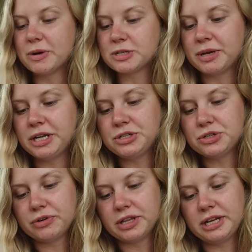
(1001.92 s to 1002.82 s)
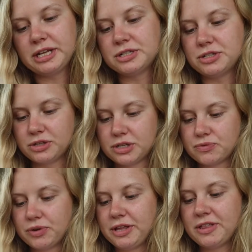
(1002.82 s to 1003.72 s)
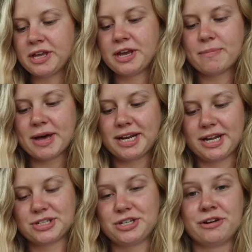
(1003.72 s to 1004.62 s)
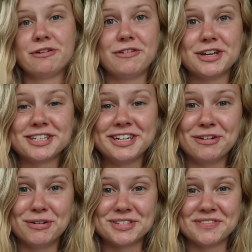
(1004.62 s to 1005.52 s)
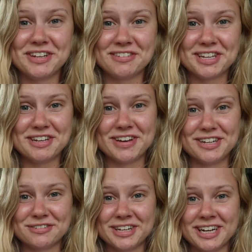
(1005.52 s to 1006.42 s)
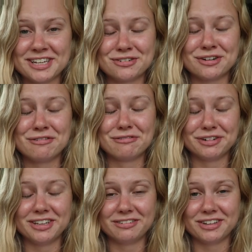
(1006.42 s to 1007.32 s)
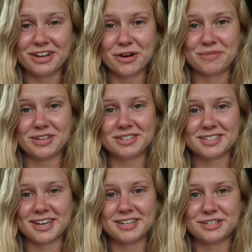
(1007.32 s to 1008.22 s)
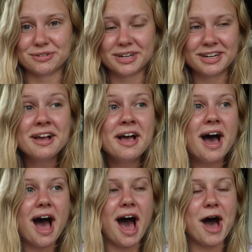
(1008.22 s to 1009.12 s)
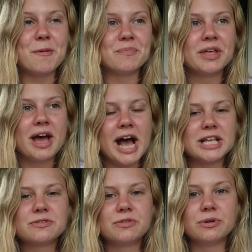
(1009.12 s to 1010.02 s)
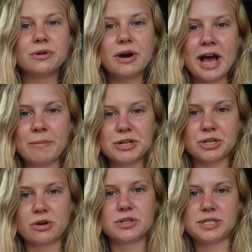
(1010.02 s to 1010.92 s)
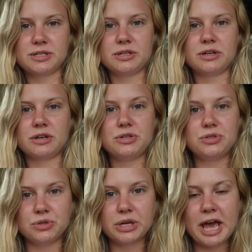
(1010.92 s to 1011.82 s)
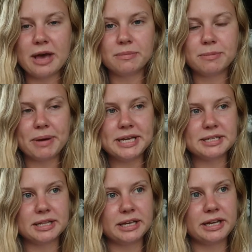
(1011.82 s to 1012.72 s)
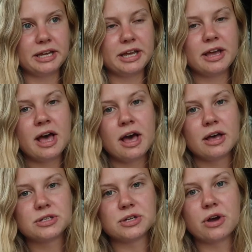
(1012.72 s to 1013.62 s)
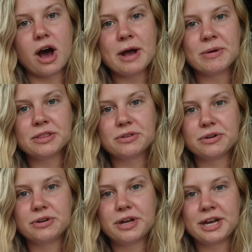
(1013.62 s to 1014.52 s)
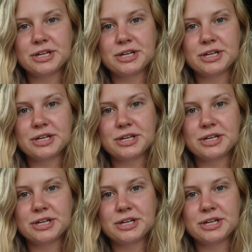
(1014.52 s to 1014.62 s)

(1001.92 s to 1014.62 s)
much money do you really need to do this? Really thinking about it next year. Firstly, awesome that you're thinking about doing it next year, and I really, really hope that you decide to do it. As for how much it costs to do camp, basically, so I went through an